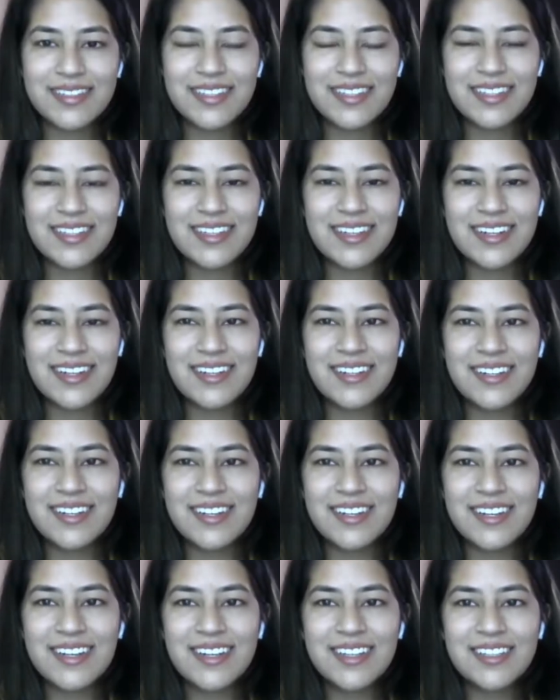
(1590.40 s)
yeah
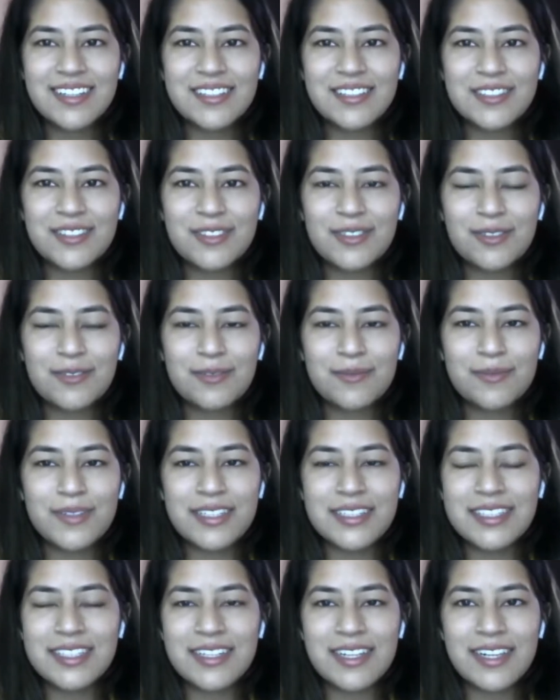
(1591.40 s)
so
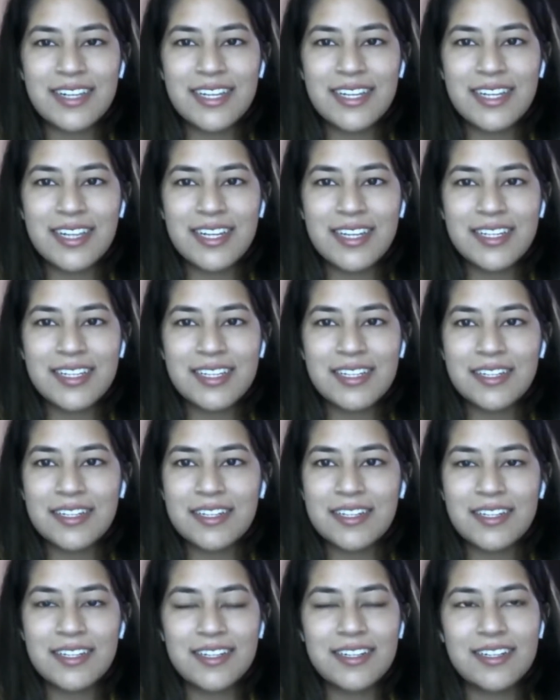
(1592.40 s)
basically like
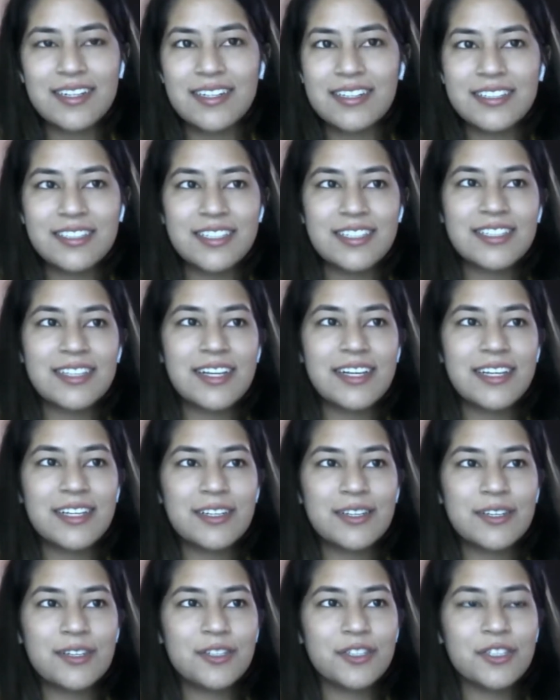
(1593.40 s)
it's just like
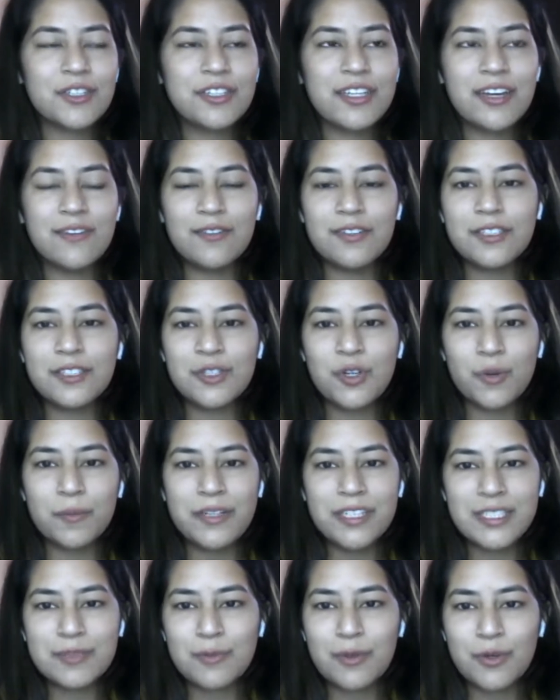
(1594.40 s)
you should never stop
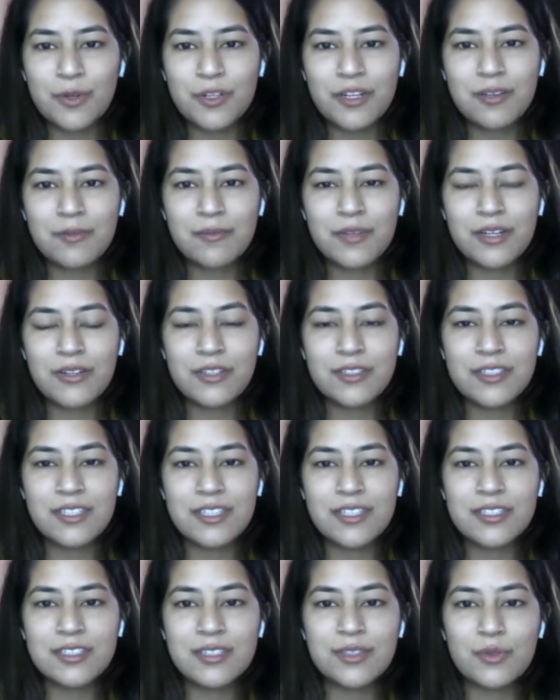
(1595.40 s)
exploring because
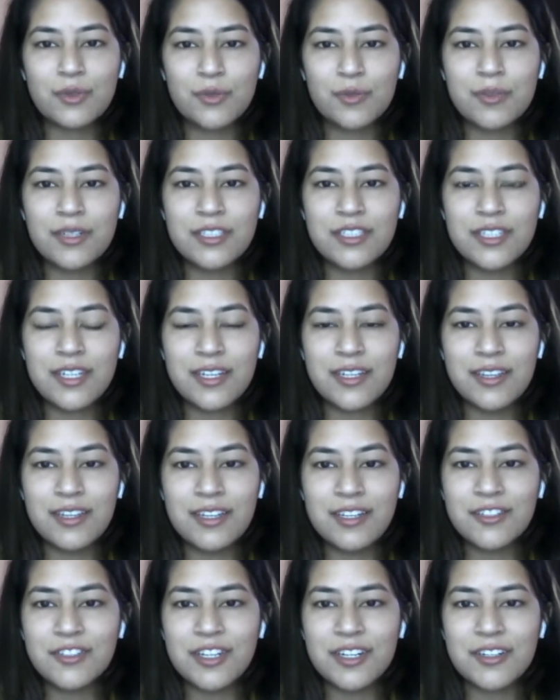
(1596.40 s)
there's so much in
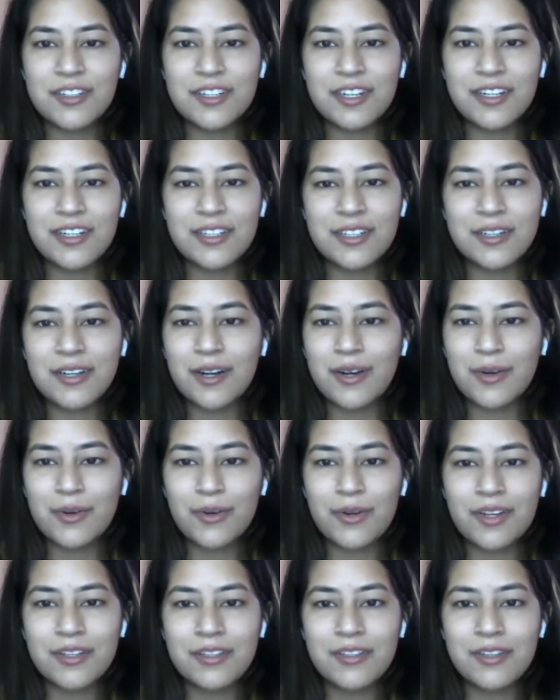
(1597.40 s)
the trend right
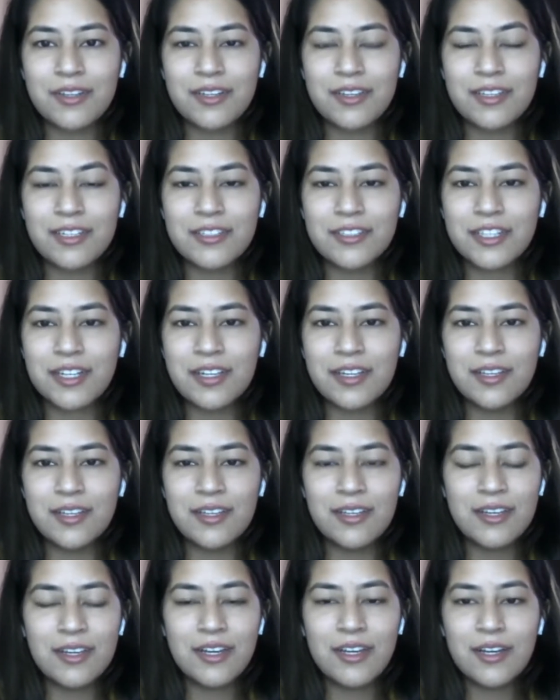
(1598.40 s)
now and you can
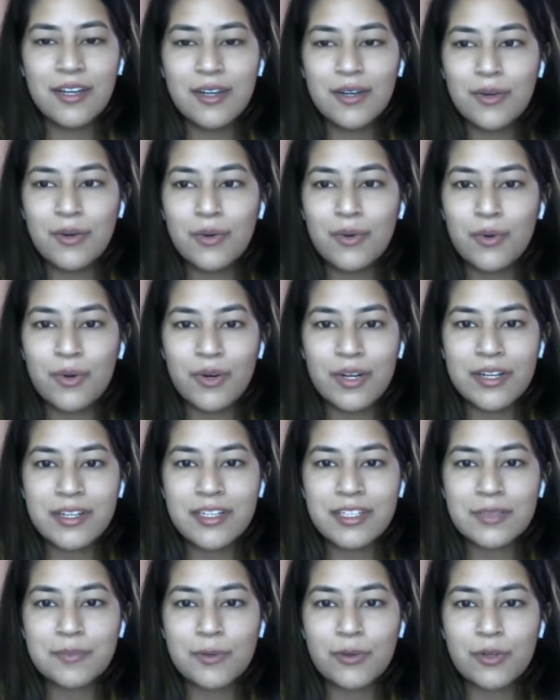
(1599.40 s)
literally go and
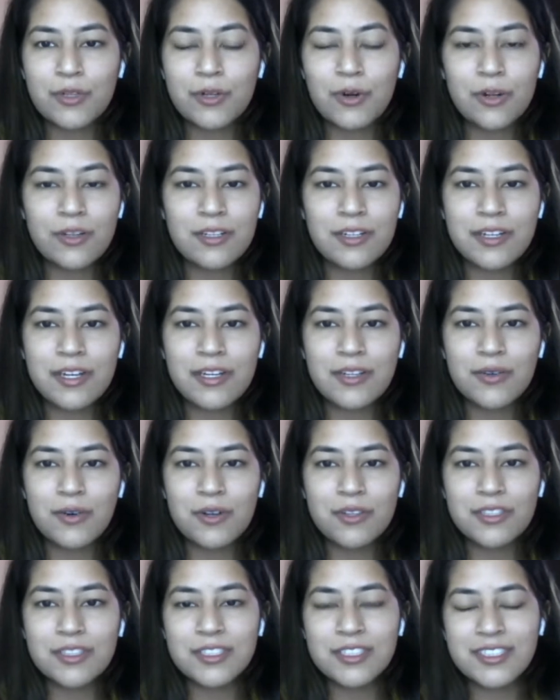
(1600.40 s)
explore all the
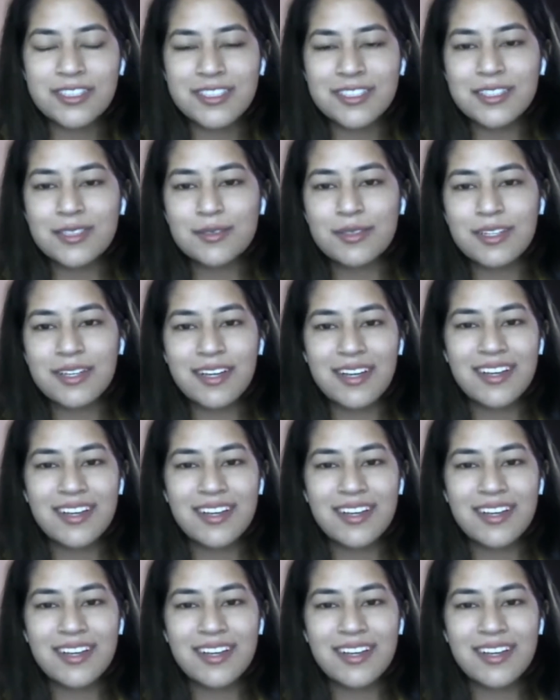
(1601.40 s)
technologies